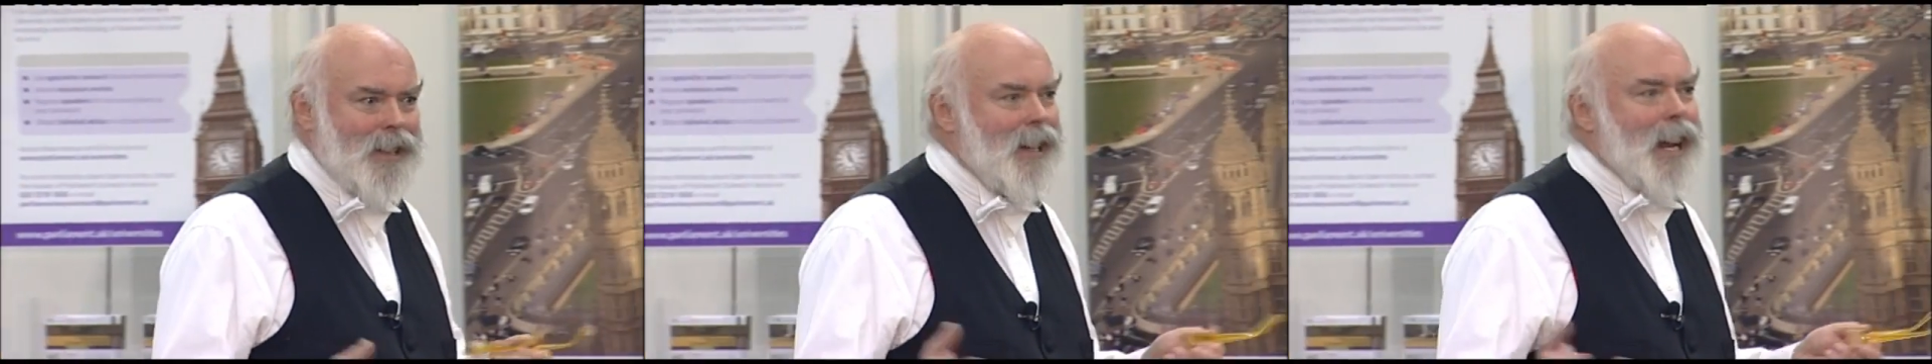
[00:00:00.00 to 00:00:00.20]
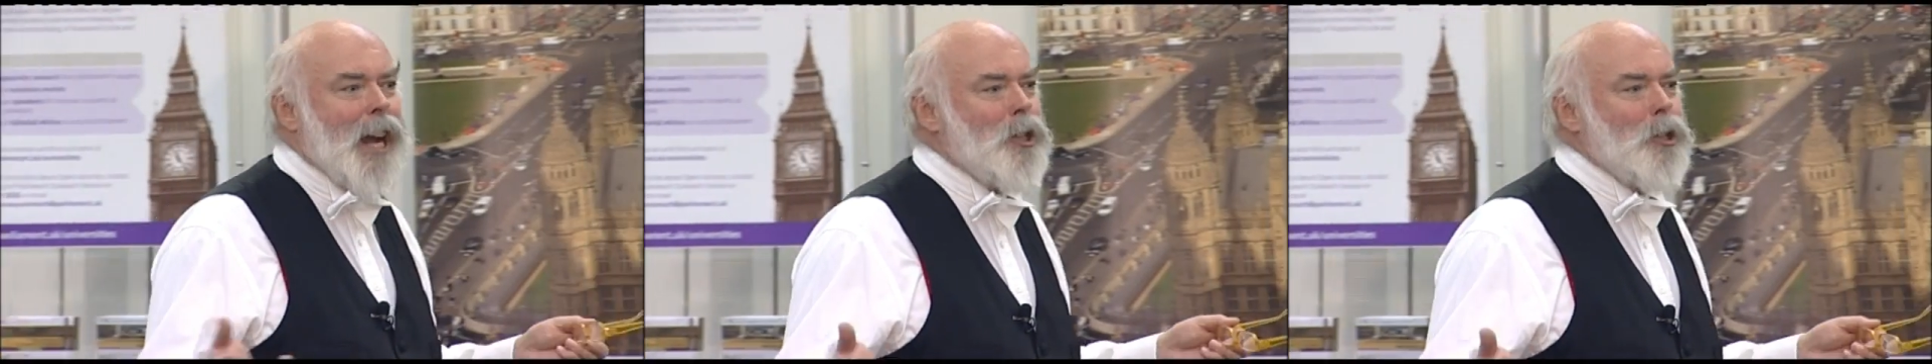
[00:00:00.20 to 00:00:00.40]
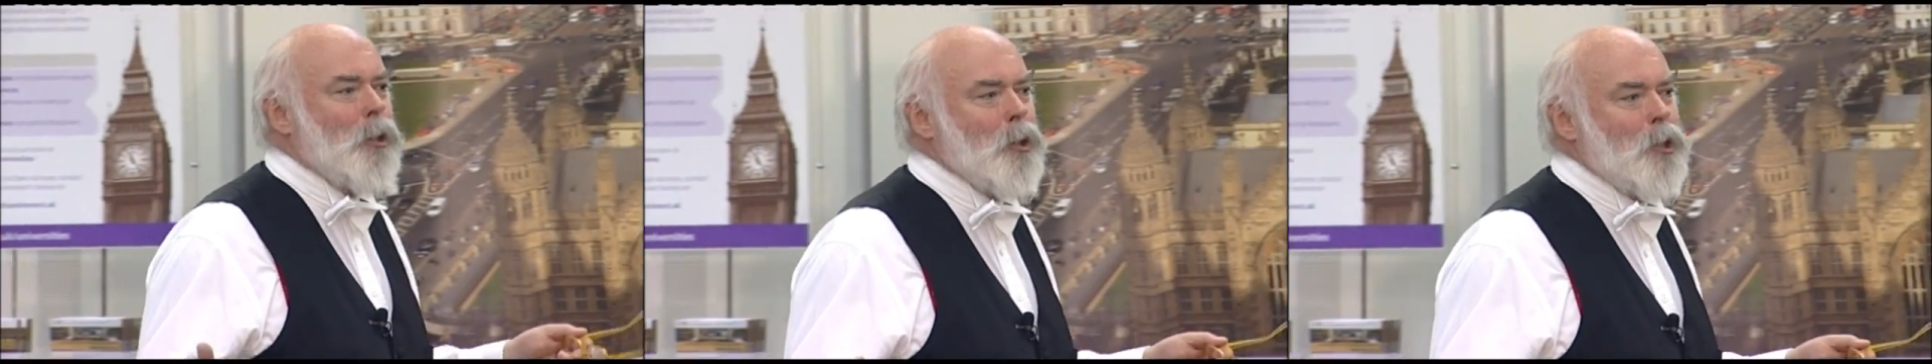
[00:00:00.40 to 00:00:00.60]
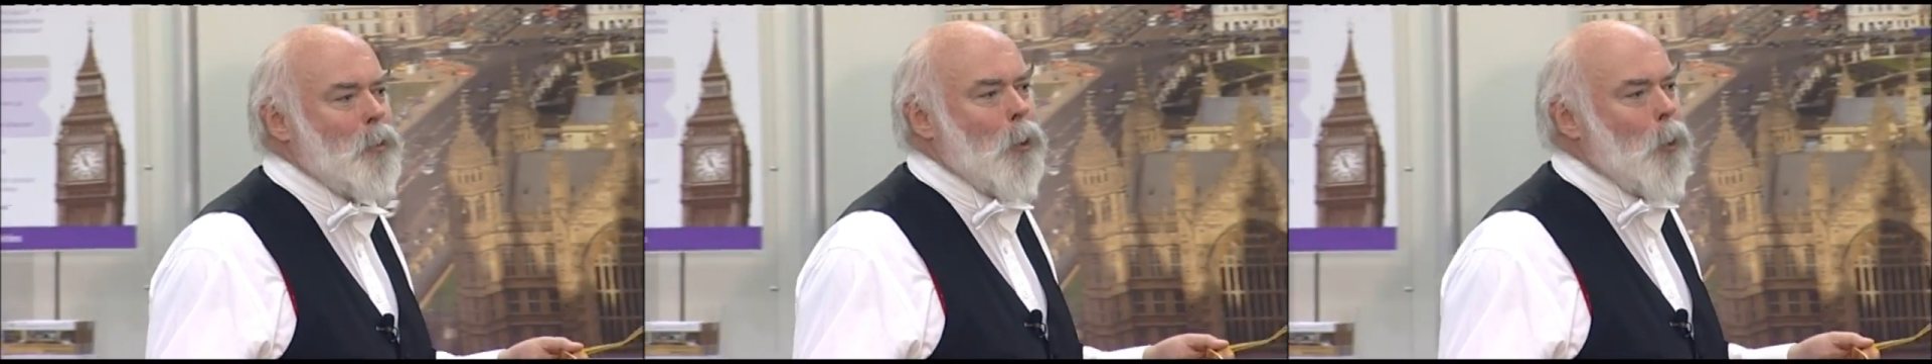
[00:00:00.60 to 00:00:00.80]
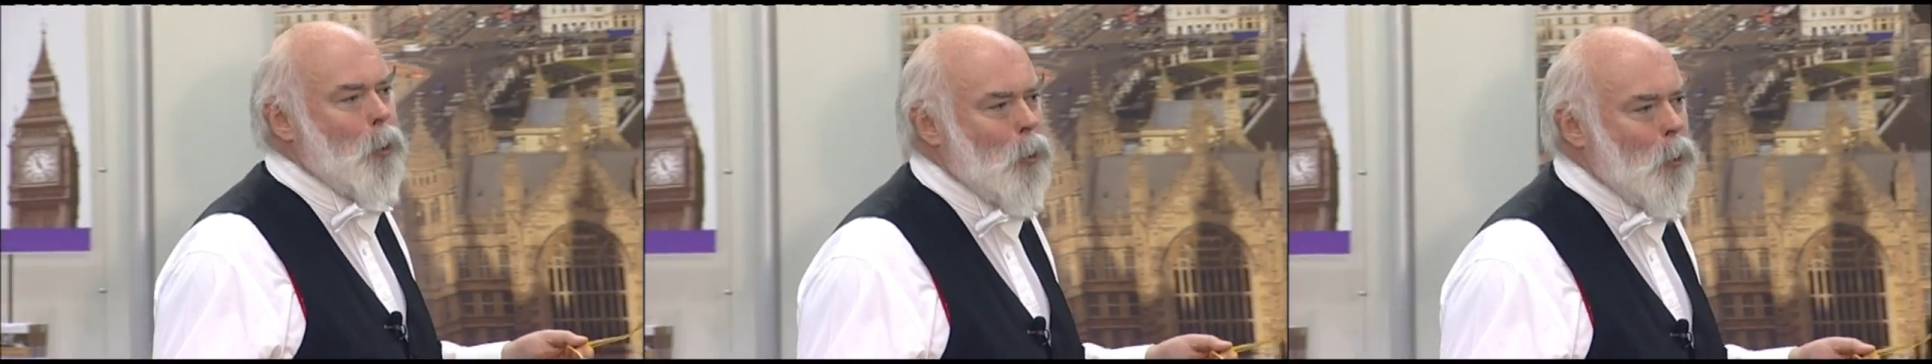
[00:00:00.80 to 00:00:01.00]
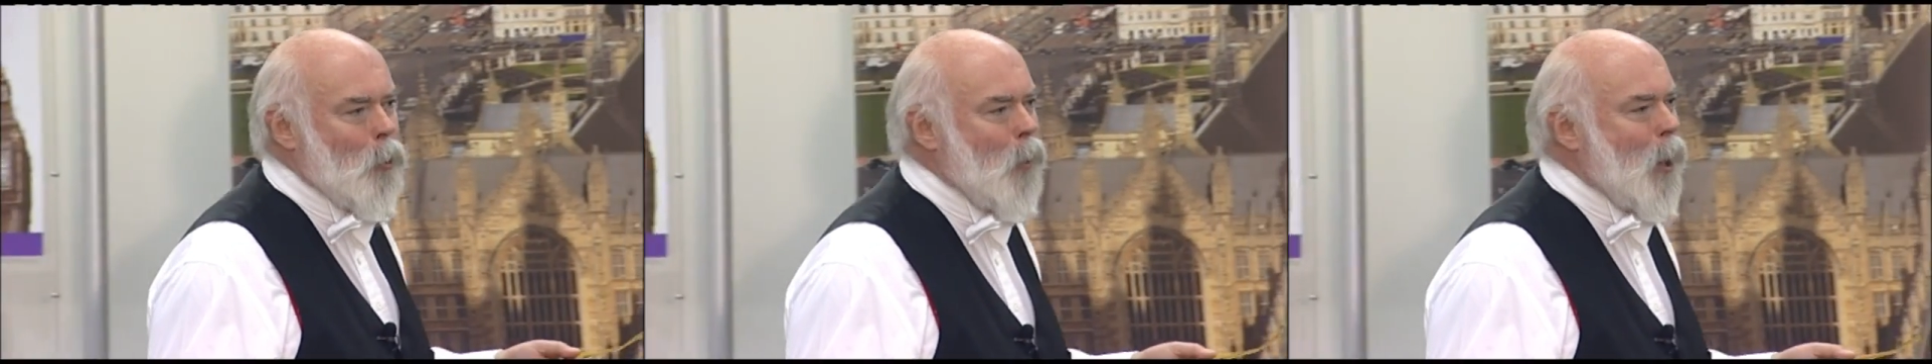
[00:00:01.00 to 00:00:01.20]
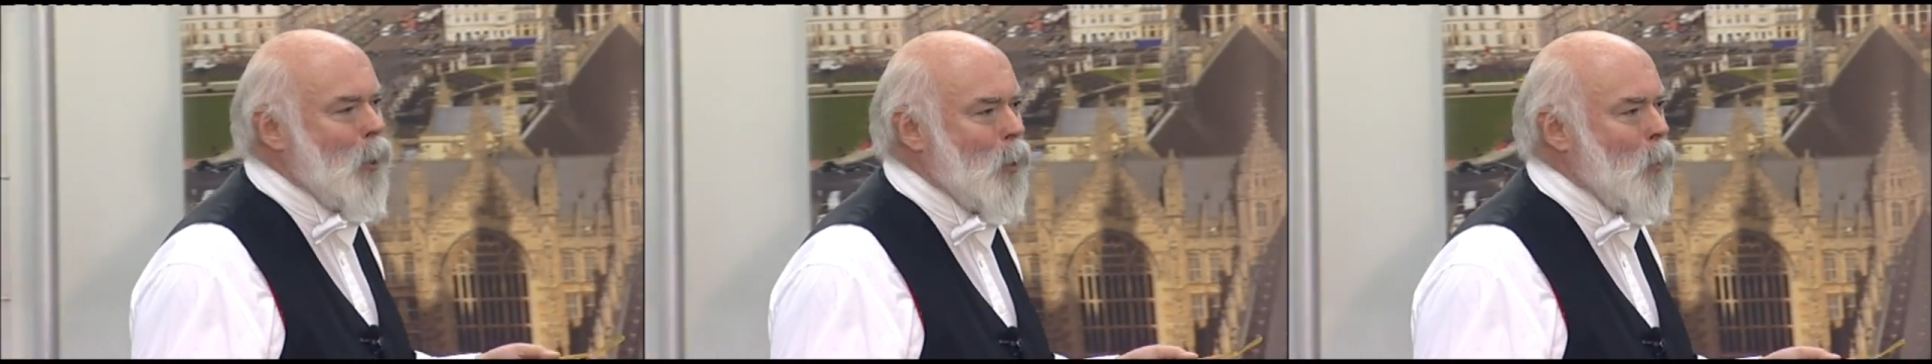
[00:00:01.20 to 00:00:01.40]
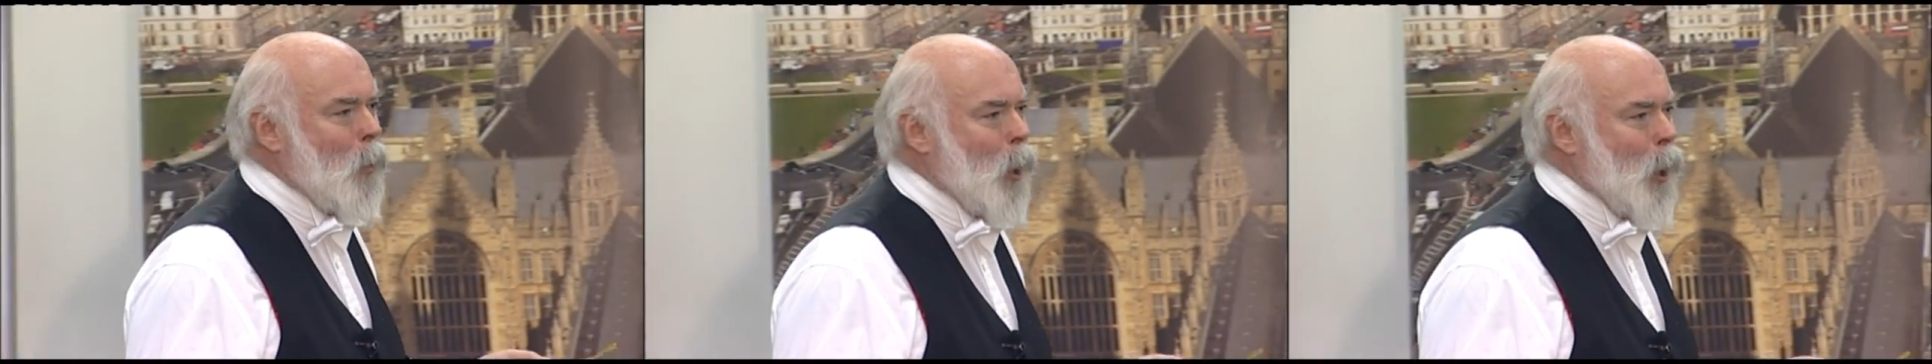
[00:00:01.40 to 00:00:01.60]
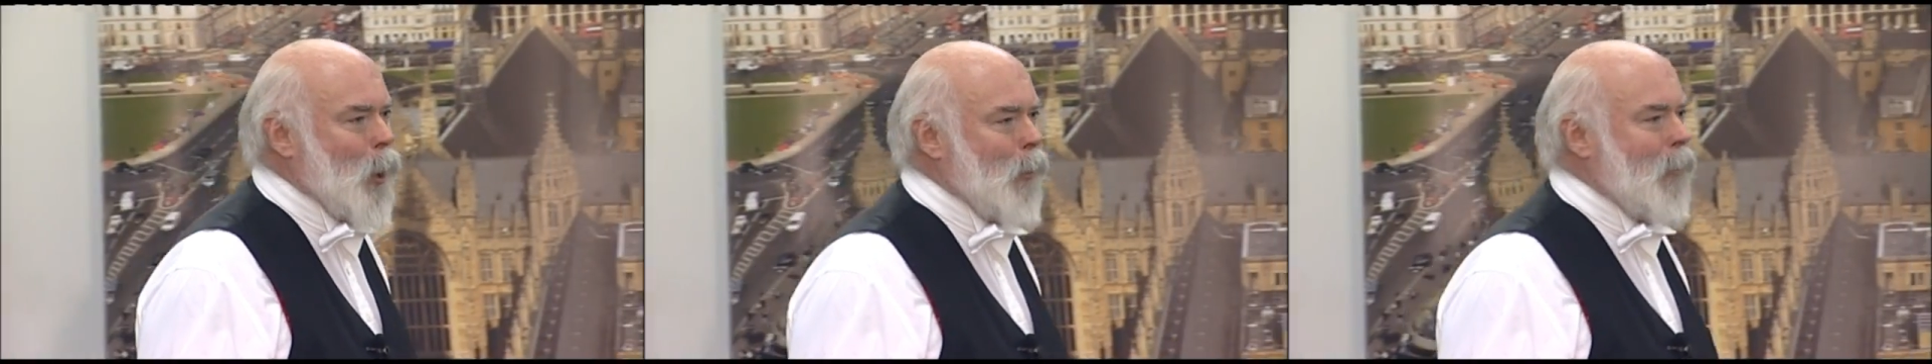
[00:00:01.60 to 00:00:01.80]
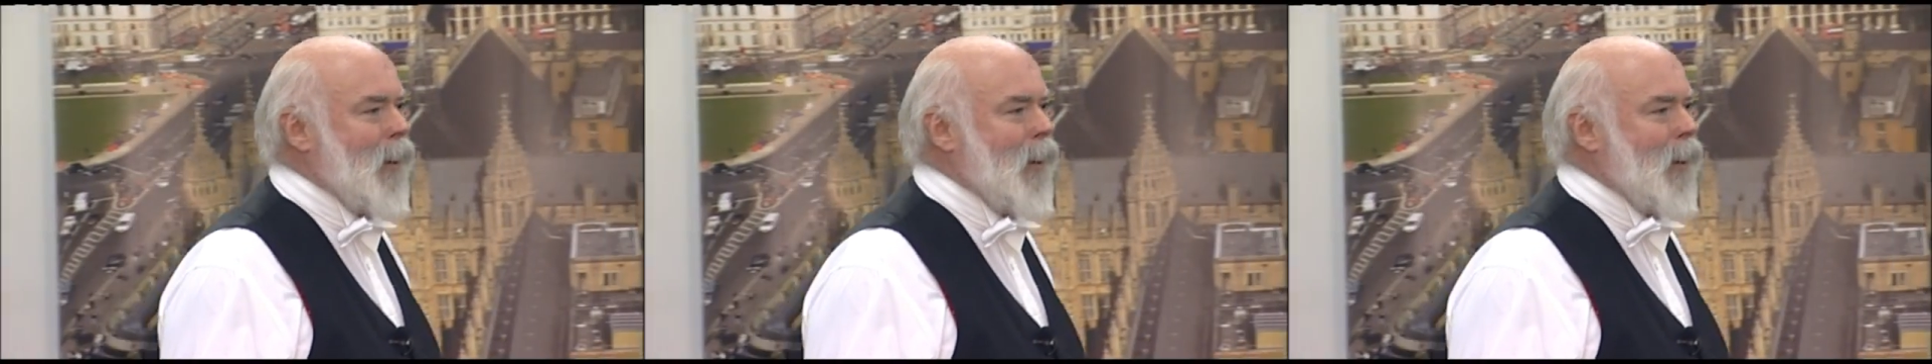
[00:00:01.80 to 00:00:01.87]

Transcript: a national sport all round the world,